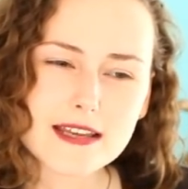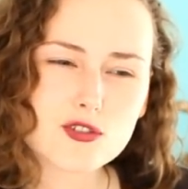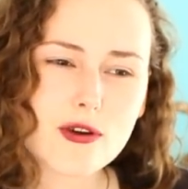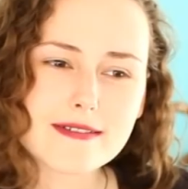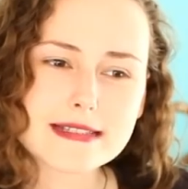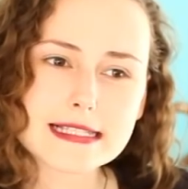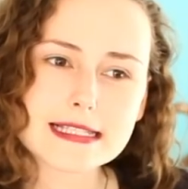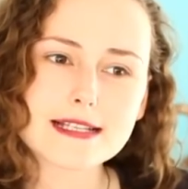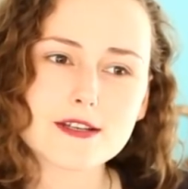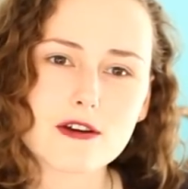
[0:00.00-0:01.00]
You haven't
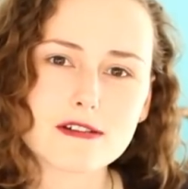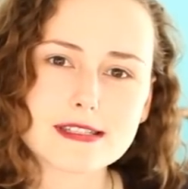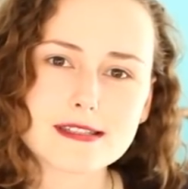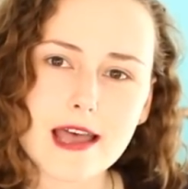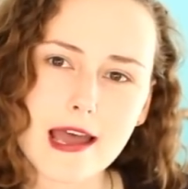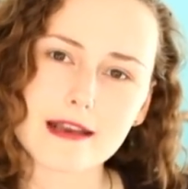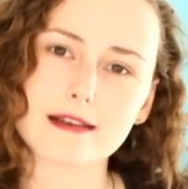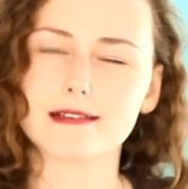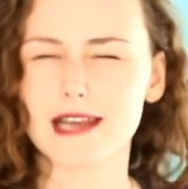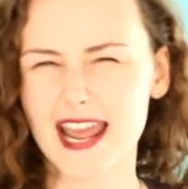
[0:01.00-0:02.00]
seen your
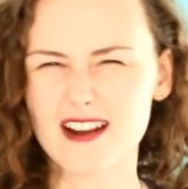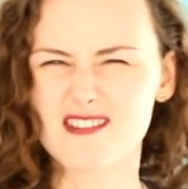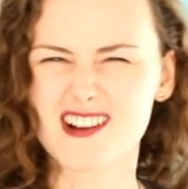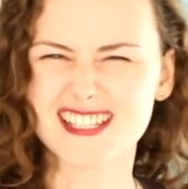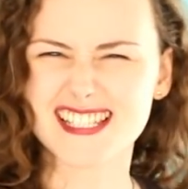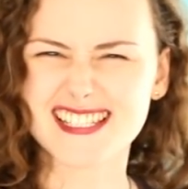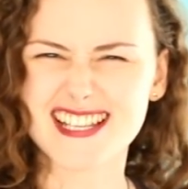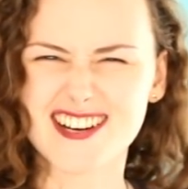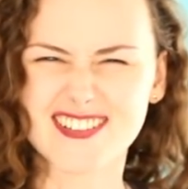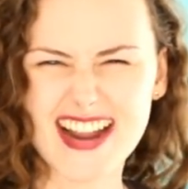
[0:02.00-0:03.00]
son Eros
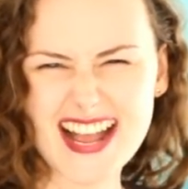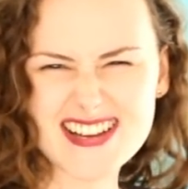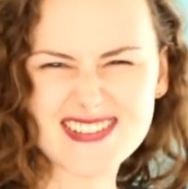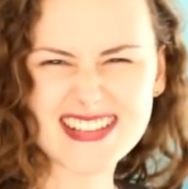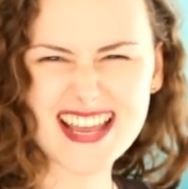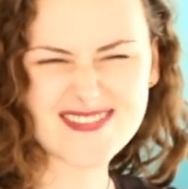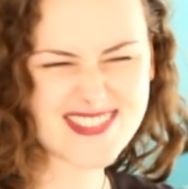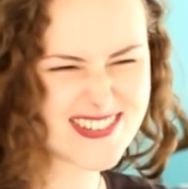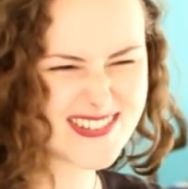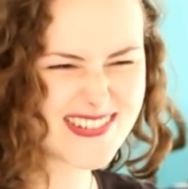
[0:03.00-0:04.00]
around, have
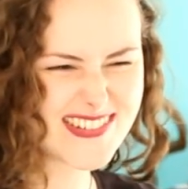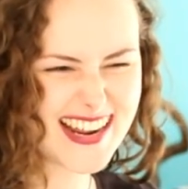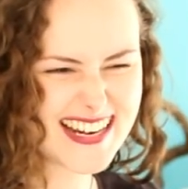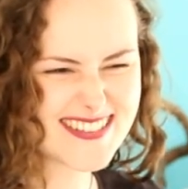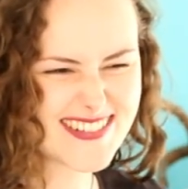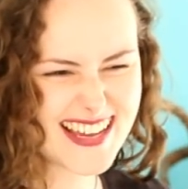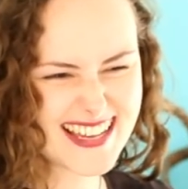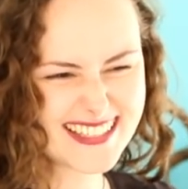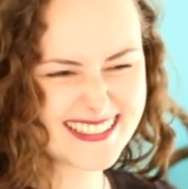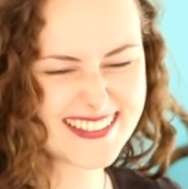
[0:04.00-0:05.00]
you, anywhere?
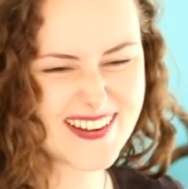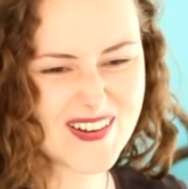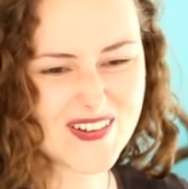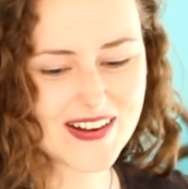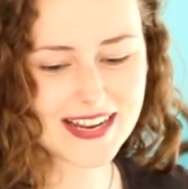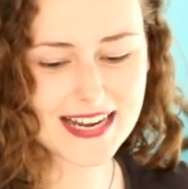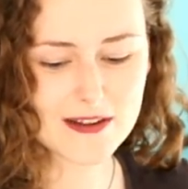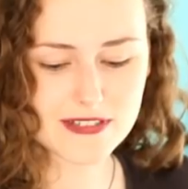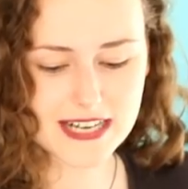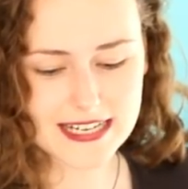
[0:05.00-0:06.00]
No? And
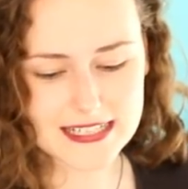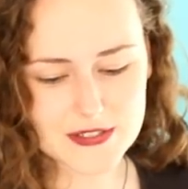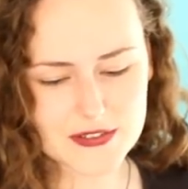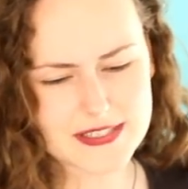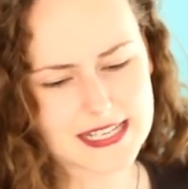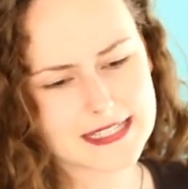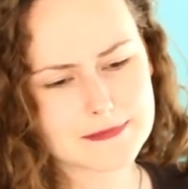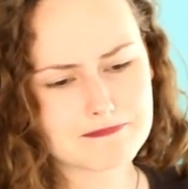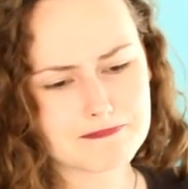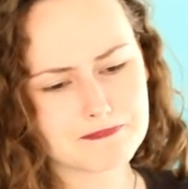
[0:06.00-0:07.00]
Aphrodite sort of says,
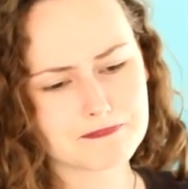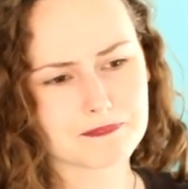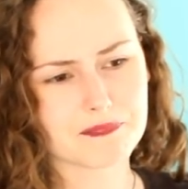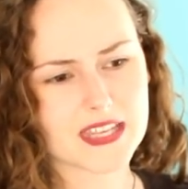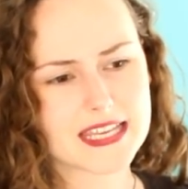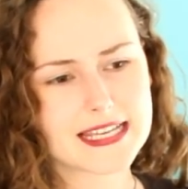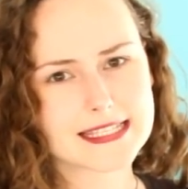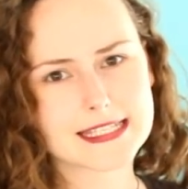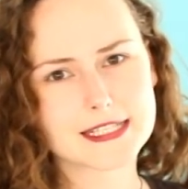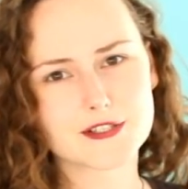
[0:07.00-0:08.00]

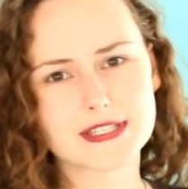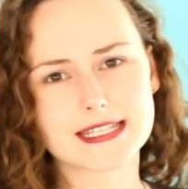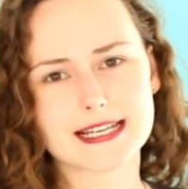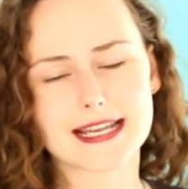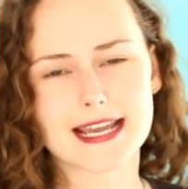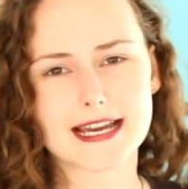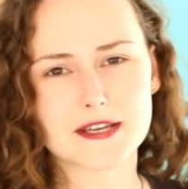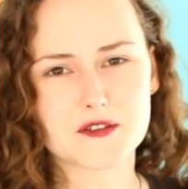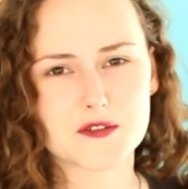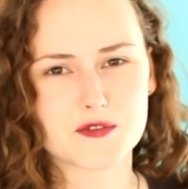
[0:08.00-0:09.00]
it's interesting how
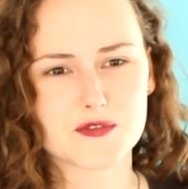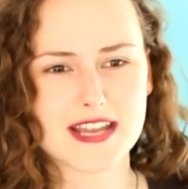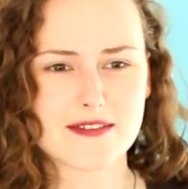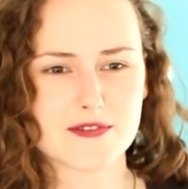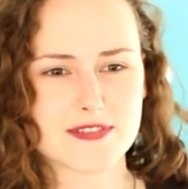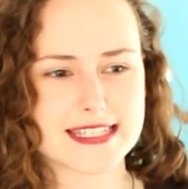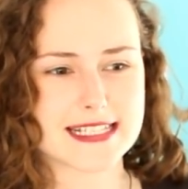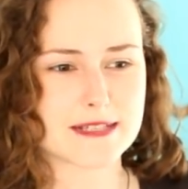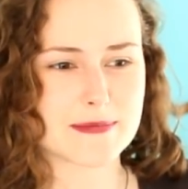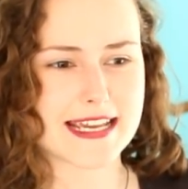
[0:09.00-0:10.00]
you've never
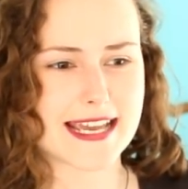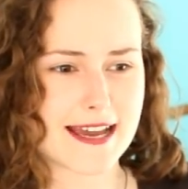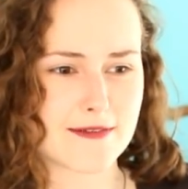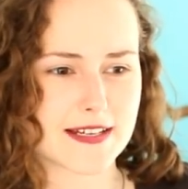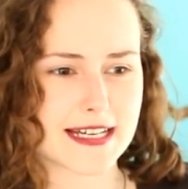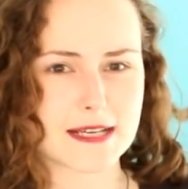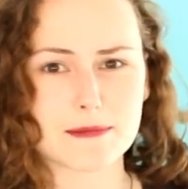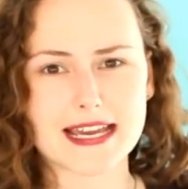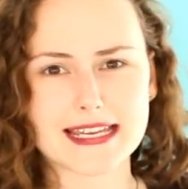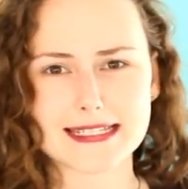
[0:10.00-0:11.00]
visited me ever in
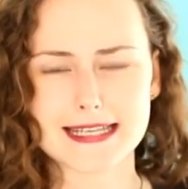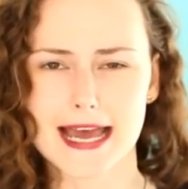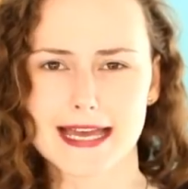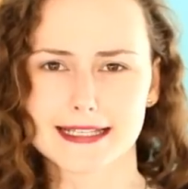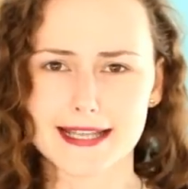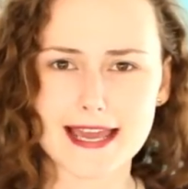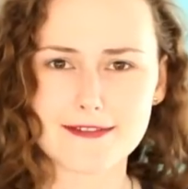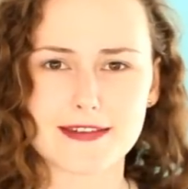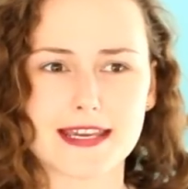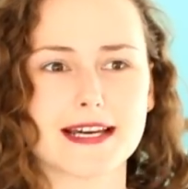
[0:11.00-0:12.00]
my entire
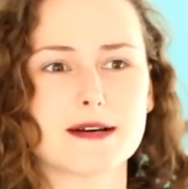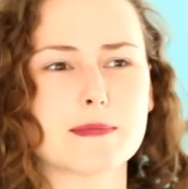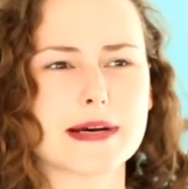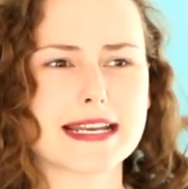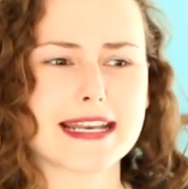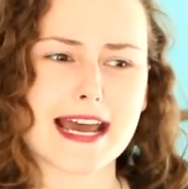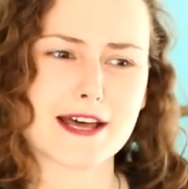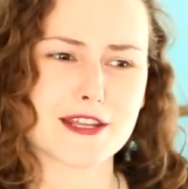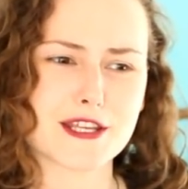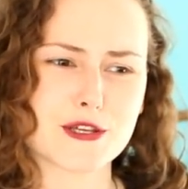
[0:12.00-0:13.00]
life here, but
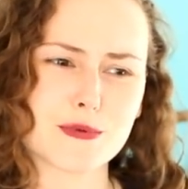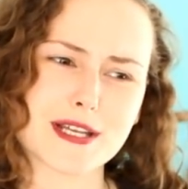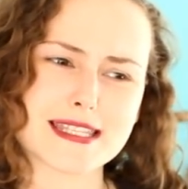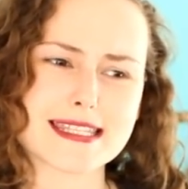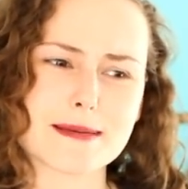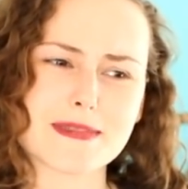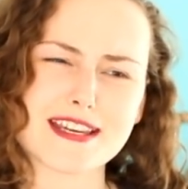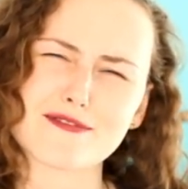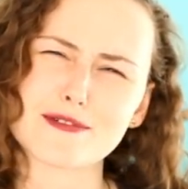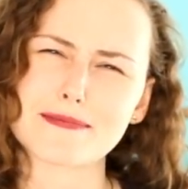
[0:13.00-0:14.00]
now that you want
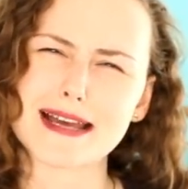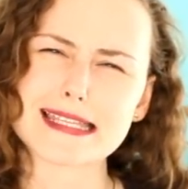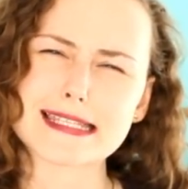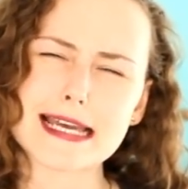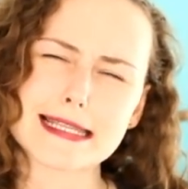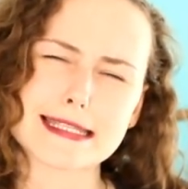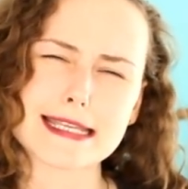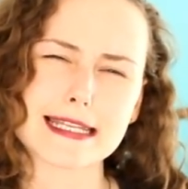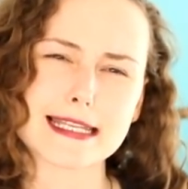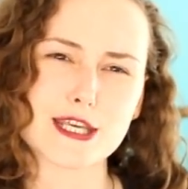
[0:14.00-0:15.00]
something from my son,
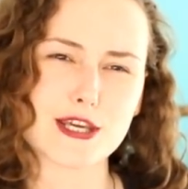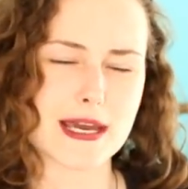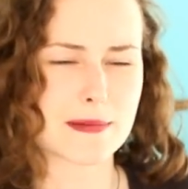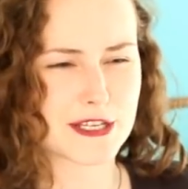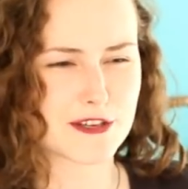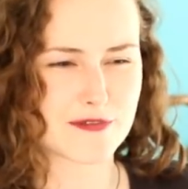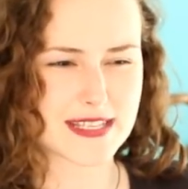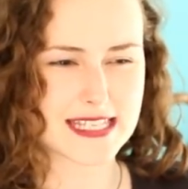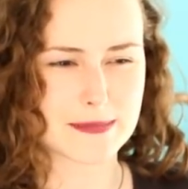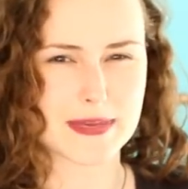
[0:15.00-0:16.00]
suddenly you come and you
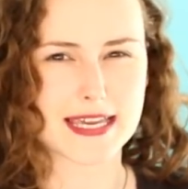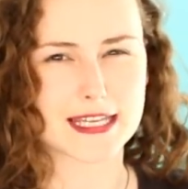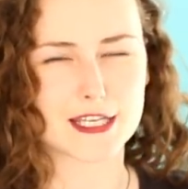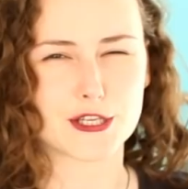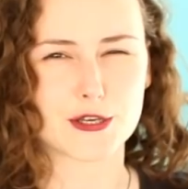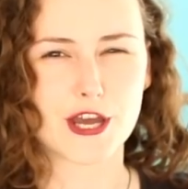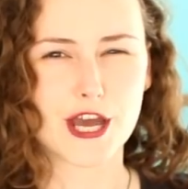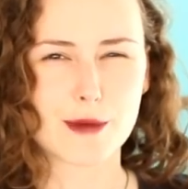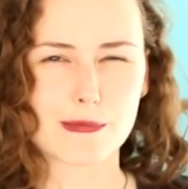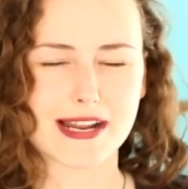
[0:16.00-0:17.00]
visit me and you
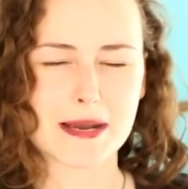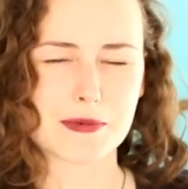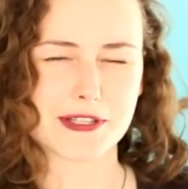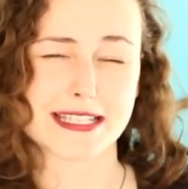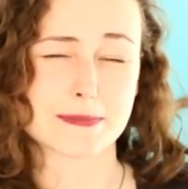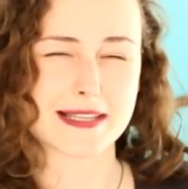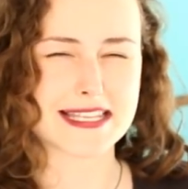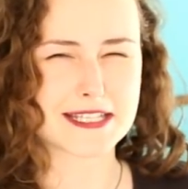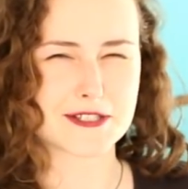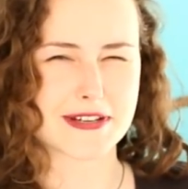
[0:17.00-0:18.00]
bring up all these
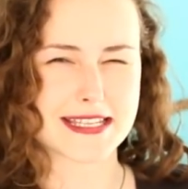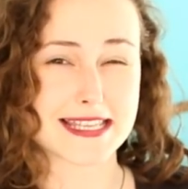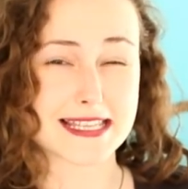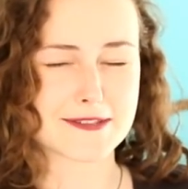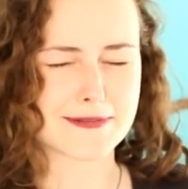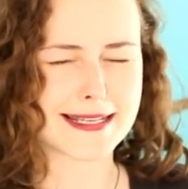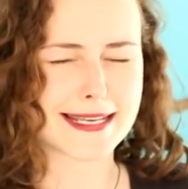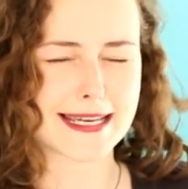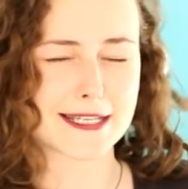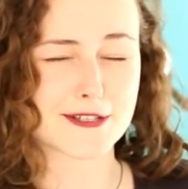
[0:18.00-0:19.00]
pleasantries. That's
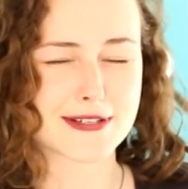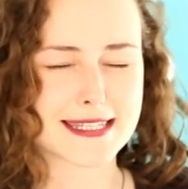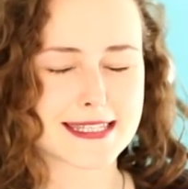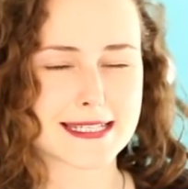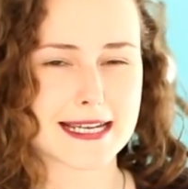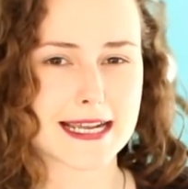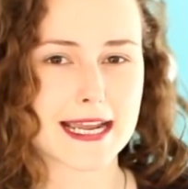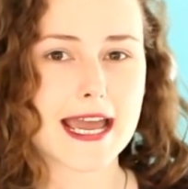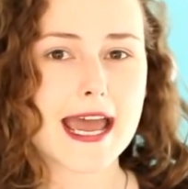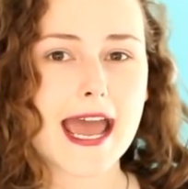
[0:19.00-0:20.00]
really
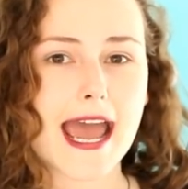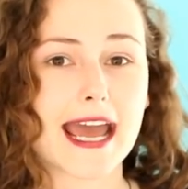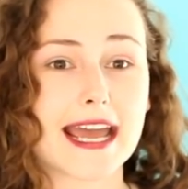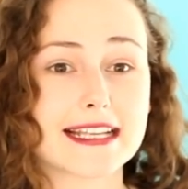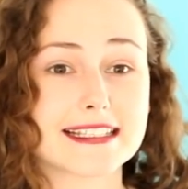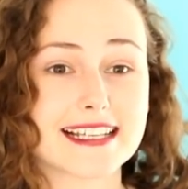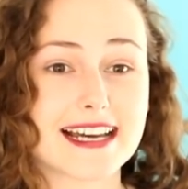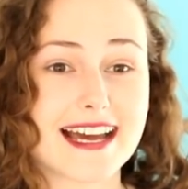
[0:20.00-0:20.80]
interesting. And